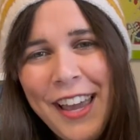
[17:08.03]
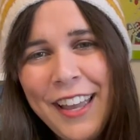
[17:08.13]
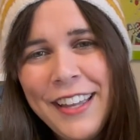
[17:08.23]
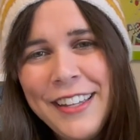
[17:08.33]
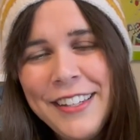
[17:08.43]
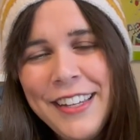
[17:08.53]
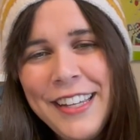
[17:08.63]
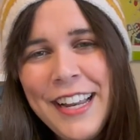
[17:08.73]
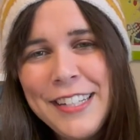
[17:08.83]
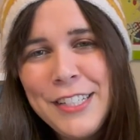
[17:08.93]
and
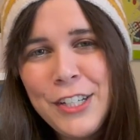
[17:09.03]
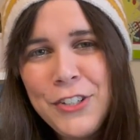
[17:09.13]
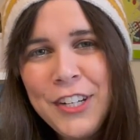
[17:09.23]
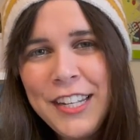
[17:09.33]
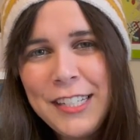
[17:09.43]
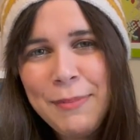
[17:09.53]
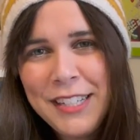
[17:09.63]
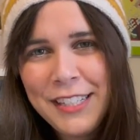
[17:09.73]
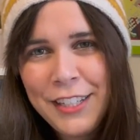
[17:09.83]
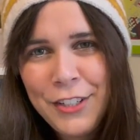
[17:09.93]
it has such a nice
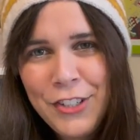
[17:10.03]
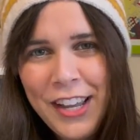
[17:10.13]
message,